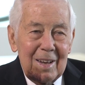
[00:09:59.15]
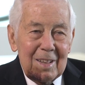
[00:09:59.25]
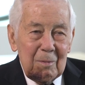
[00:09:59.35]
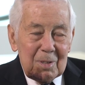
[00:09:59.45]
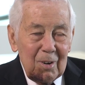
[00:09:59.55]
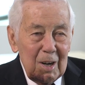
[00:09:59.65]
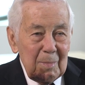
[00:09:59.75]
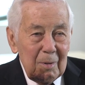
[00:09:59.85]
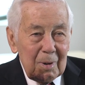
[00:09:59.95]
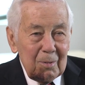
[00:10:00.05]
that was going to
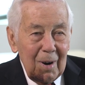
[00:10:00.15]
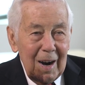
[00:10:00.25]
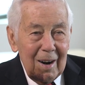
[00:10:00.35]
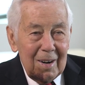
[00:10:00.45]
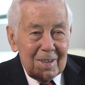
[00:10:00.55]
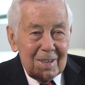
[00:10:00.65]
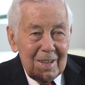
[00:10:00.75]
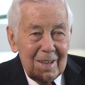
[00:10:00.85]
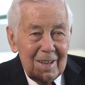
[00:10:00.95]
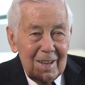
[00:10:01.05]
be required
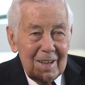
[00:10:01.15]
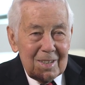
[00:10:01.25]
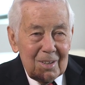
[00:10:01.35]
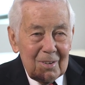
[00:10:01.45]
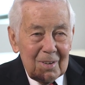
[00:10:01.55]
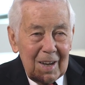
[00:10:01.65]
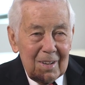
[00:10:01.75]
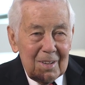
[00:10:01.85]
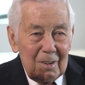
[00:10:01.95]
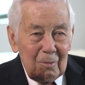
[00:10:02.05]
to
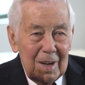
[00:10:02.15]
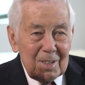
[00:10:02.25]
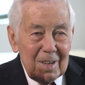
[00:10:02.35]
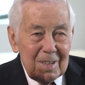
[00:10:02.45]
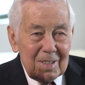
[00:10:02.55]
get Russian